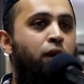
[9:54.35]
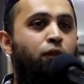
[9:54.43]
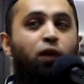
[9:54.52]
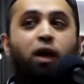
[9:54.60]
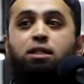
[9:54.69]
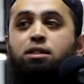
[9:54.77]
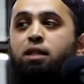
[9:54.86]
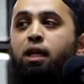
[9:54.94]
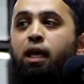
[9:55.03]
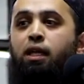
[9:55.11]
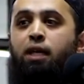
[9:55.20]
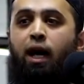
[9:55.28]
First
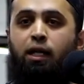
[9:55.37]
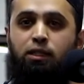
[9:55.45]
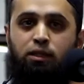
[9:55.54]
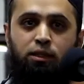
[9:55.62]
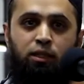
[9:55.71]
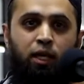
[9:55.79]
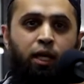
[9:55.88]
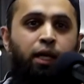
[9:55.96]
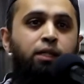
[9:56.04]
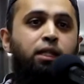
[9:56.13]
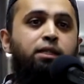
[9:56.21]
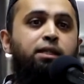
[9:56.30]
thing he does
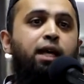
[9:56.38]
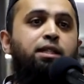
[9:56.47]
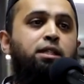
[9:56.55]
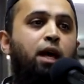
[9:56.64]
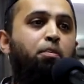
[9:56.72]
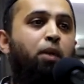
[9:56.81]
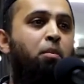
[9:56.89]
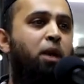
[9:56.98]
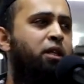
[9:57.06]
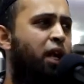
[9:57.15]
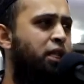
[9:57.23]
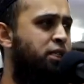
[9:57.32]
is he sets up a
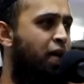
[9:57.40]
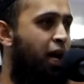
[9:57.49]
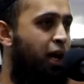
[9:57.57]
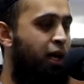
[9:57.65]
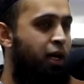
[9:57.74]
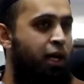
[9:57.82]
madrasa.